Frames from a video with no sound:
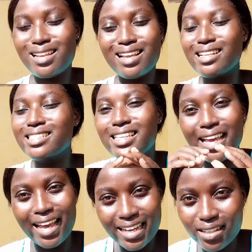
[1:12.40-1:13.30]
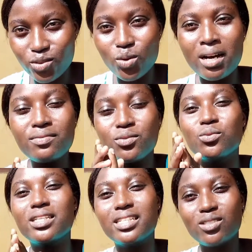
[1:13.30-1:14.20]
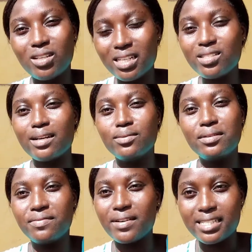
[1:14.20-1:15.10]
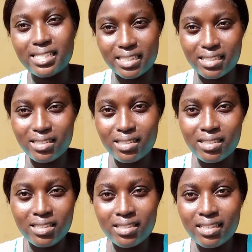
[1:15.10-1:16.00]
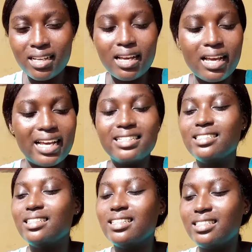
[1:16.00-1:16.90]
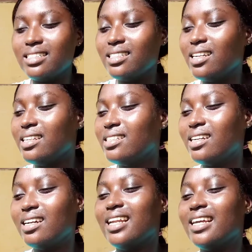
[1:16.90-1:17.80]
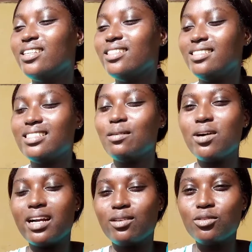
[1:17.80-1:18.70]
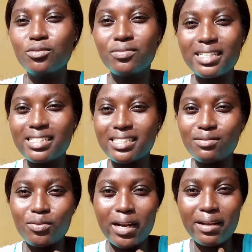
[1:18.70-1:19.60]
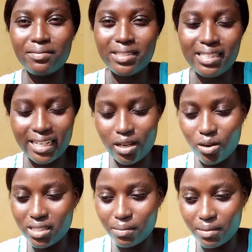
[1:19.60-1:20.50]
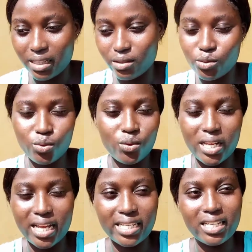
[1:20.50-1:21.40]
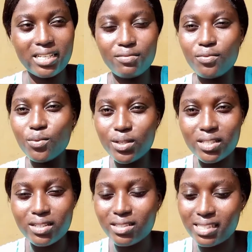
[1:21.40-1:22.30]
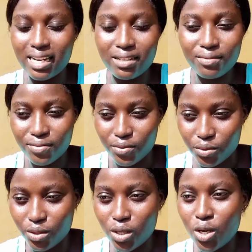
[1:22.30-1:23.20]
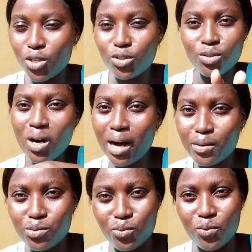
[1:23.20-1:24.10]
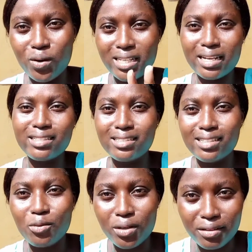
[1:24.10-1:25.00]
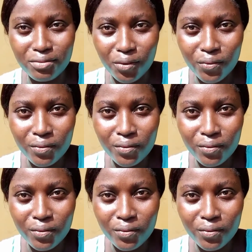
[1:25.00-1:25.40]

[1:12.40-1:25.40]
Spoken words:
It's K, you have to eat unless you are doing fasting. And like someone cannot do fasting for every day or something. So like food, selling food, you know how to cook. What are you using the cooking for?